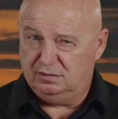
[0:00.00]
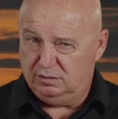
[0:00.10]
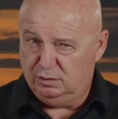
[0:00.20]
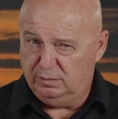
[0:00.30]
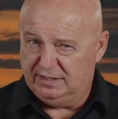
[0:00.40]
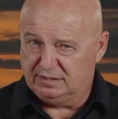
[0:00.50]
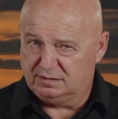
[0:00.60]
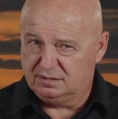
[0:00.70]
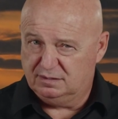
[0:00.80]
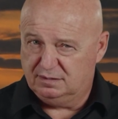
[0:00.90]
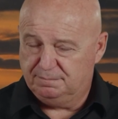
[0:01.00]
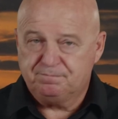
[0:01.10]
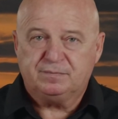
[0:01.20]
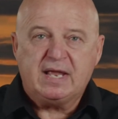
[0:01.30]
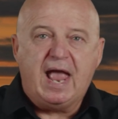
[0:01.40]
who is?
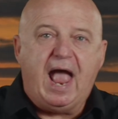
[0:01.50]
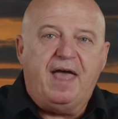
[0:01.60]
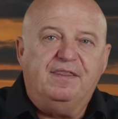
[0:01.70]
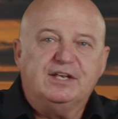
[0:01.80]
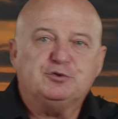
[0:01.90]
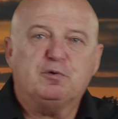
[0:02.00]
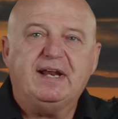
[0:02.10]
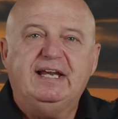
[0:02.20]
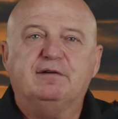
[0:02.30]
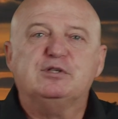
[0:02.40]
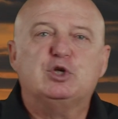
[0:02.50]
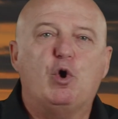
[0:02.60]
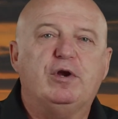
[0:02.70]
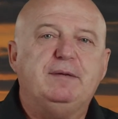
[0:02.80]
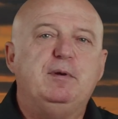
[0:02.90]
And this right here is
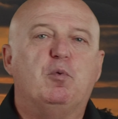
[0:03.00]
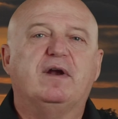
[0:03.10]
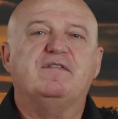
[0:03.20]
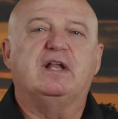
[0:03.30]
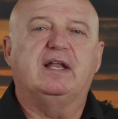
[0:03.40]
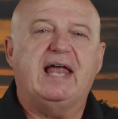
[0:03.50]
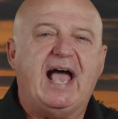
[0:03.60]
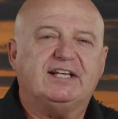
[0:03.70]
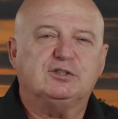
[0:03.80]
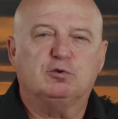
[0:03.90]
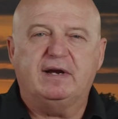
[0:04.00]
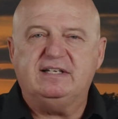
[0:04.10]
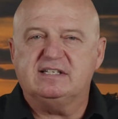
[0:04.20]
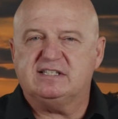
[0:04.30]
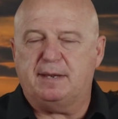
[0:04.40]
going to be one of the last great
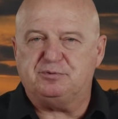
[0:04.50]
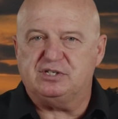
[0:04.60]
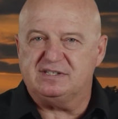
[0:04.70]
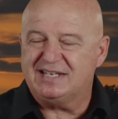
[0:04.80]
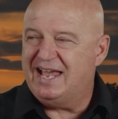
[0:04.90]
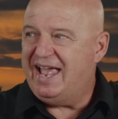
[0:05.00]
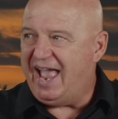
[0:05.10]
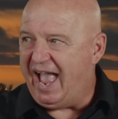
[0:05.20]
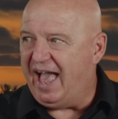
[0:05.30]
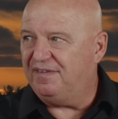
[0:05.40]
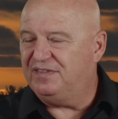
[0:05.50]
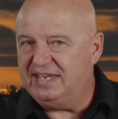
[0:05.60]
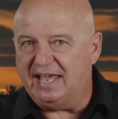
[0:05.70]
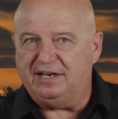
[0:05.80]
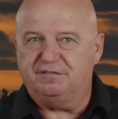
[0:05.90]
deceptions at
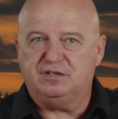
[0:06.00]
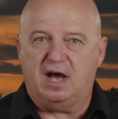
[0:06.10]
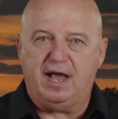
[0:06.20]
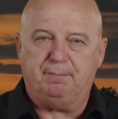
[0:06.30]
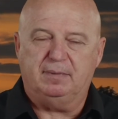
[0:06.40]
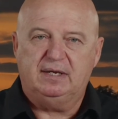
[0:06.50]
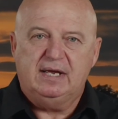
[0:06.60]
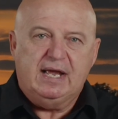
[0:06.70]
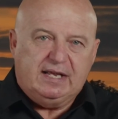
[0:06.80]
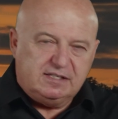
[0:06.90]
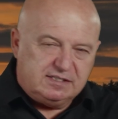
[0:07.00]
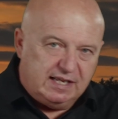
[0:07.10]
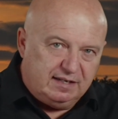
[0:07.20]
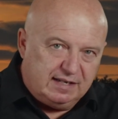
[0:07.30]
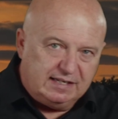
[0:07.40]
the end of time.
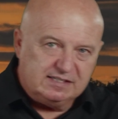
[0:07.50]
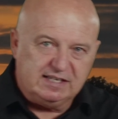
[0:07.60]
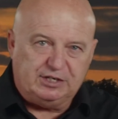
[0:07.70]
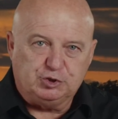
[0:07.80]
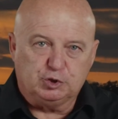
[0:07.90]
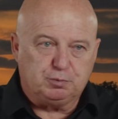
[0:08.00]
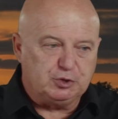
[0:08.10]
Satan and his angels will